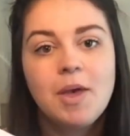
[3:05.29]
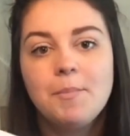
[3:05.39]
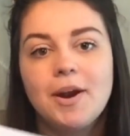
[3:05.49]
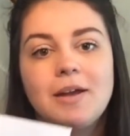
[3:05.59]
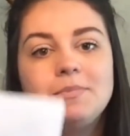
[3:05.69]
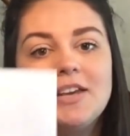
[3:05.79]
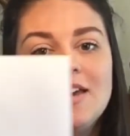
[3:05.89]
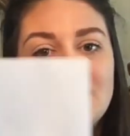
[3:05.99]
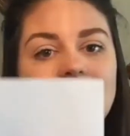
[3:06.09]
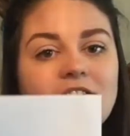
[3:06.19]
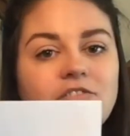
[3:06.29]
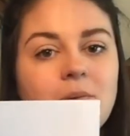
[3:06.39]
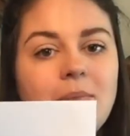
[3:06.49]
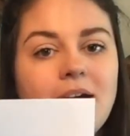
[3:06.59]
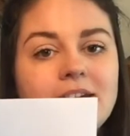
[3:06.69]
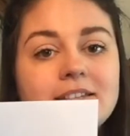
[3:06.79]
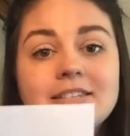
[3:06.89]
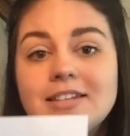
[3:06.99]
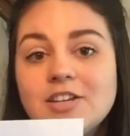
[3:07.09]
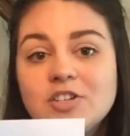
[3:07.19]
but I am taking from my
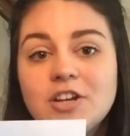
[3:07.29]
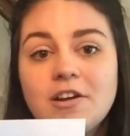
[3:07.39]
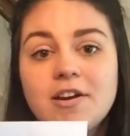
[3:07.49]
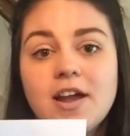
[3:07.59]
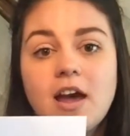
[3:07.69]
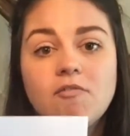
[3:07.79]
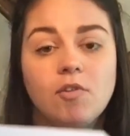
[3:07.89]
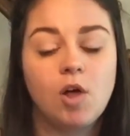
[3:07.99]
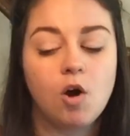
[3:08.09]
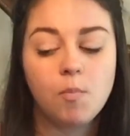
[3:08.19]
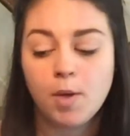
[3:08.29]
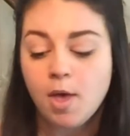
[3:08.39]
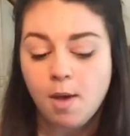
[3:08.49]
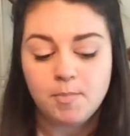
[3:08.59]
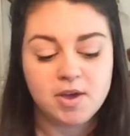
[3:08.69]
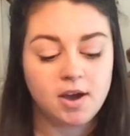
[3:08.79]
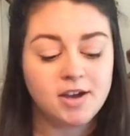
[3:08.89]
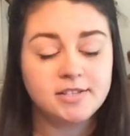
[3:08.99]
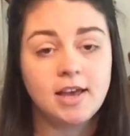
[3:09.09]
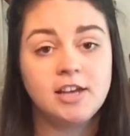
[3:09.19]
stationery envelope
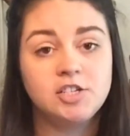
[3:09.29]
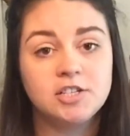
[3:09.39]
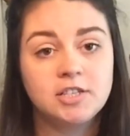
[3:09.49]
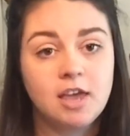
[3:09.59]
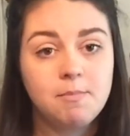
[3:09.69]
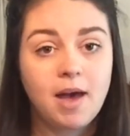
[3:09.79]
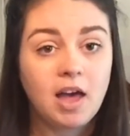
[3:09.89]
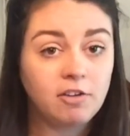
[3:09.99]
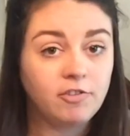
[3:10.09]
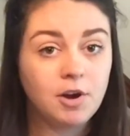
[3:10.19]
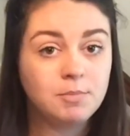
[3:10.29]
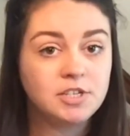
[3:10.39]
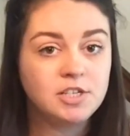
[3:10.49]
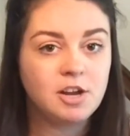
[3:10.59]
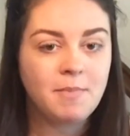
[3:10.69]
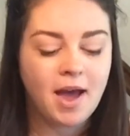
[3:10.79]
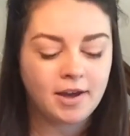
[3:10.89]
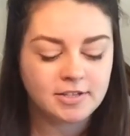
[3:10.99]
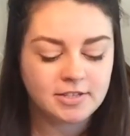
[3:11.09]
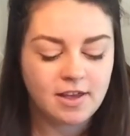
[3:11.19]
because I just came back from TJ Maxx,